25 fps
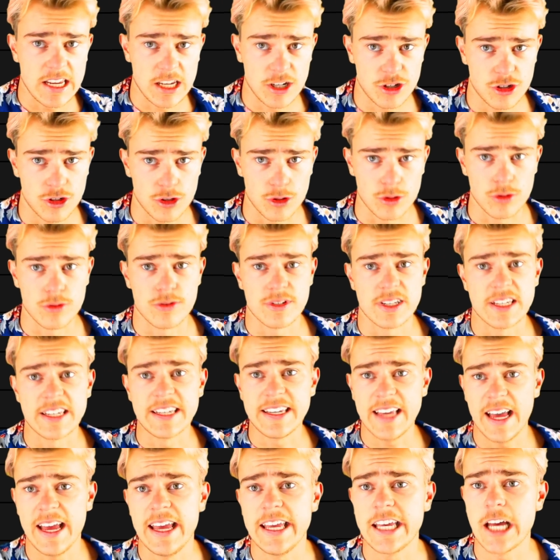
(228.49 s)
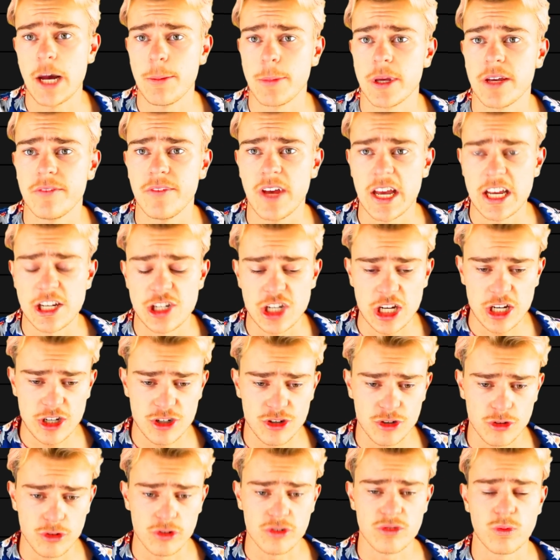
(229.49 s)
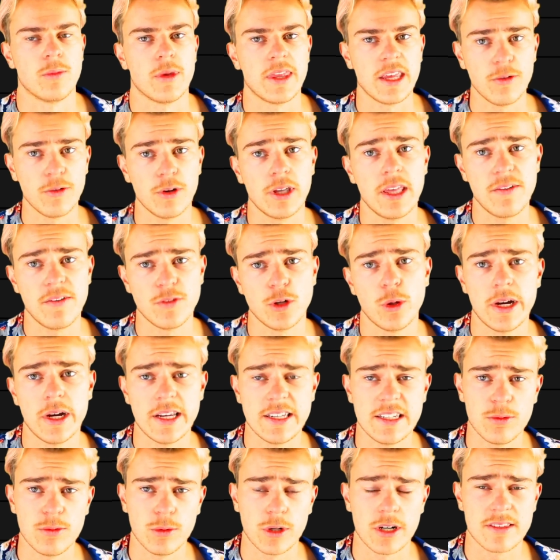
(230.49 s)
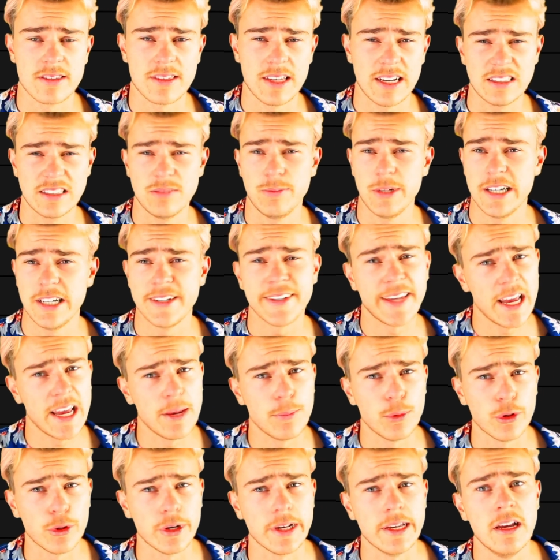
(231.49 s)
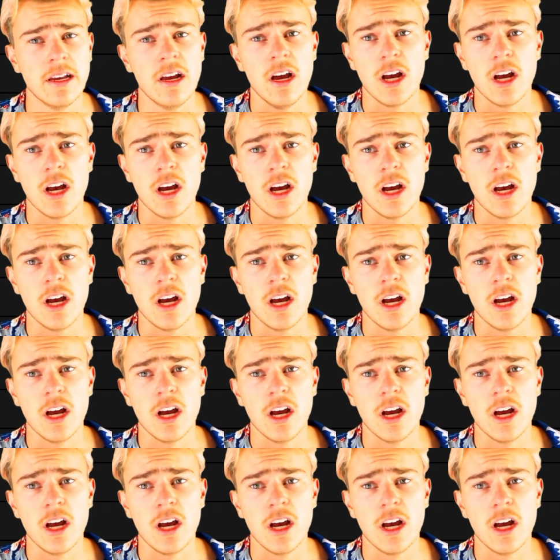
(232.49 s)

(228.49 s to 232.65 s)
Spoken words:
issues and gay coming of age issues when they really have no idea what it's like to be a gay boy